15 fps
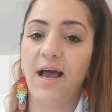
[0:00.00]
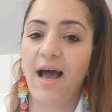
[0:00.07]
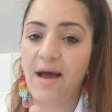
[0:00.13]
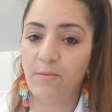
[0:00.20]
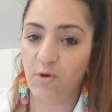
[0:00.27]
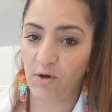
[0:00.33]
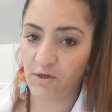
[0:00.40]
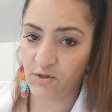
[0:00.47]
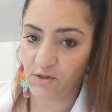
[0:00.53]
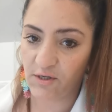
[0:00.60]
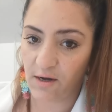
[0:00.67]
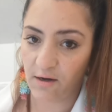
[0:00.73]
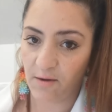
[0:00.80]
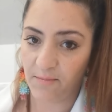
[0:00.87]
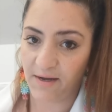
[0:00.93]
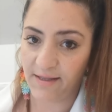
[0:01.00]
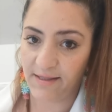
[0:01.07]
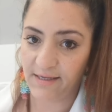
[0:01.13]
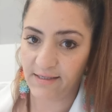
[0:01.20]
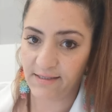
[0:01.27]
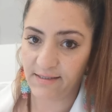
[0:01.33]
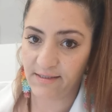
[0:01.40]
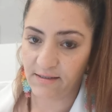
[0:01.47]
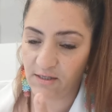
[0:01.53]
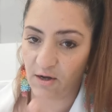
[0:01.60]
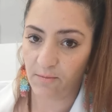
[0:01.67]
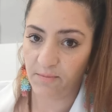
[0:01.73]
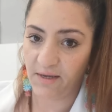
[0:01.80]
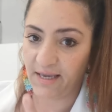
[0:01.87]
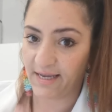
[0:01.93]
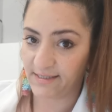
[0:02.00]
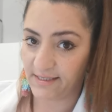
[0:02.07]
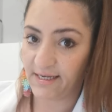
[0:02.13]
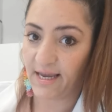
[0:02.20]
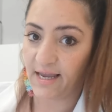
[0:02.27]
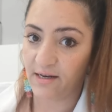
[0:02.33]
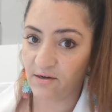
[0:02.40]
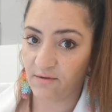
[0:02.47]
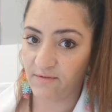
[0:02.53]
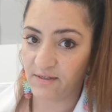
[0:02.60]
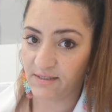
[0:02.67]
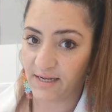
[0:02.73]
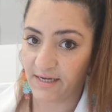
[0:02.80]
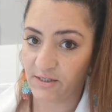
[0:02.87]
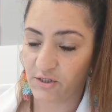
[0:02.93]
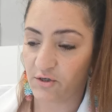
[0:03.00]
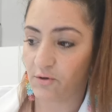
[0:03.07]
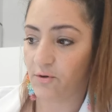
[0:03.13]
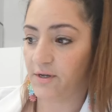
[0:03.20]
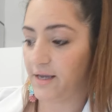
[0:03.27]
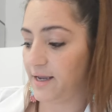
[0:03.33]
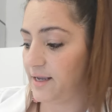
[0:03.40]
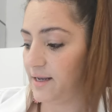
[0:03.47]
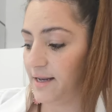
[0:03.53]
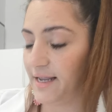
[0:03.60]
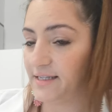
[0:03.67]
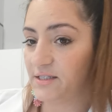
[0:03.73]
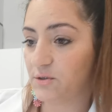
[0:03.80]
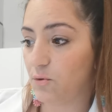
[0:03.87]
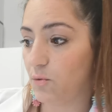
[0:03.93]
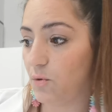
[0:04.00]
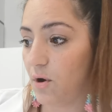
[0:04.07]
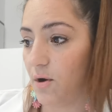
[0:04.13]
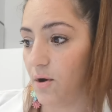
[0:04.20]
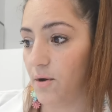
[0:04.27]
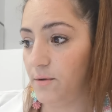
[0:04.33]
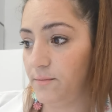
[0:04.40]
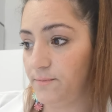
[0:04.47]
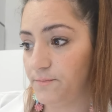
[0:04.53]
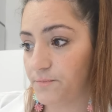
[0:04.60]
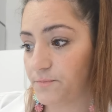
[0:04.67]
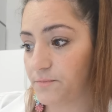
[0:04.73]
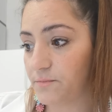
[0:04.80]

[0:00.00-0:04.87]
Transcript: I'm going to talk about this topic at the end of this lecture, okay? Let's go on.